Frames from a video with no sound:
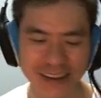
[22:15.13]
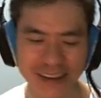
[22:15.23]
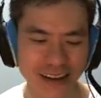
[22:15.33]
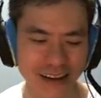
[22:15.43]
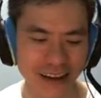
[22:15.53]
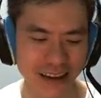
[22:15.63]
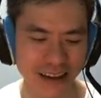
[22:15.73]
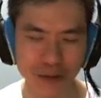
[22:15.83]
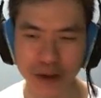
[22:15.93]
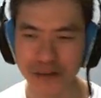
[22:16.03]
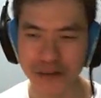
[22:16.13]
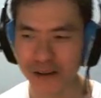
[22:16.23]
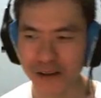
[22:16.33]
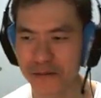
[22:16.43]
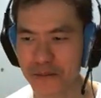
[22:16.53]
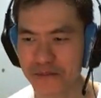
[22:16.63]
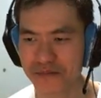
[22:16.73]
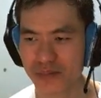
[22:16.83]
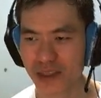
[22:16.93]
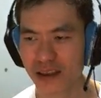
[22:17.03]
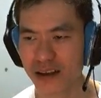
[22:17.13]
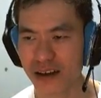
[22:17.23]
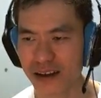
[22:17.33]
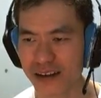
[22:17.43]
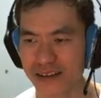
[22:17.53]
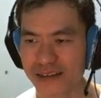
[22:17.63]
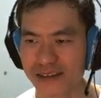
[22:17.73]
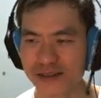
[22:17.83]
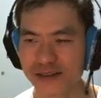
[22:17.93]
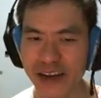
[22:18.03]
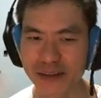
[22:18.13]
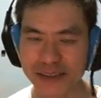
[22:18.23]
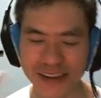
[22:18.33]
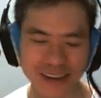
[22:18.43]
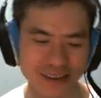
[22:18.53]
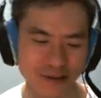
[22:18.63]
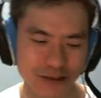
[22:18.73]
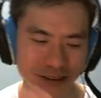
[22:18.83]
happen to have a cough, dried up suddenly, so